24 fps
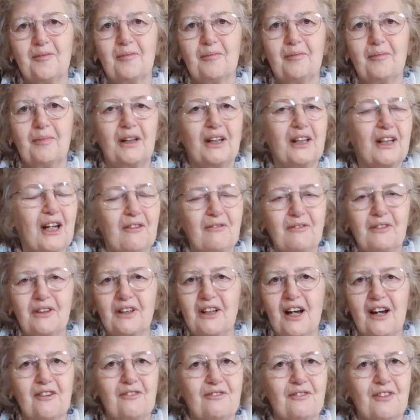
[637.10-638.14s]
by covering
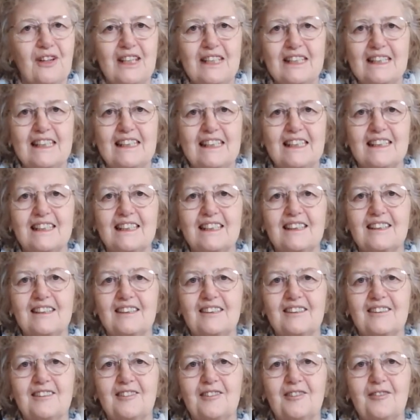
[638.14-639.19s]
our faces,
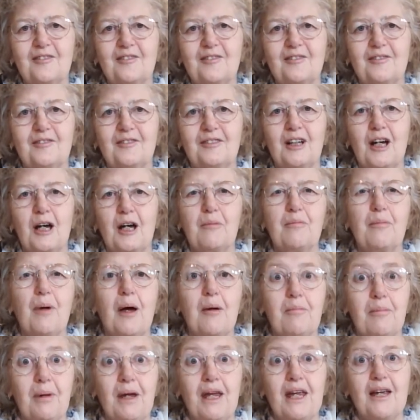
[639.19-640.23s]
and by
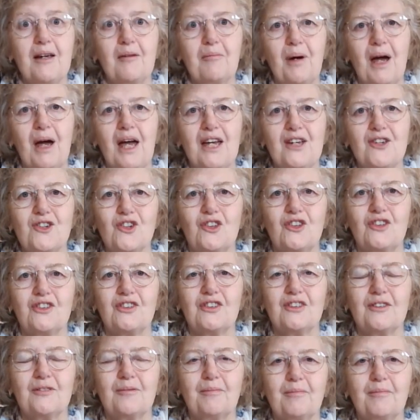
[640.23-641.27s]
being patient.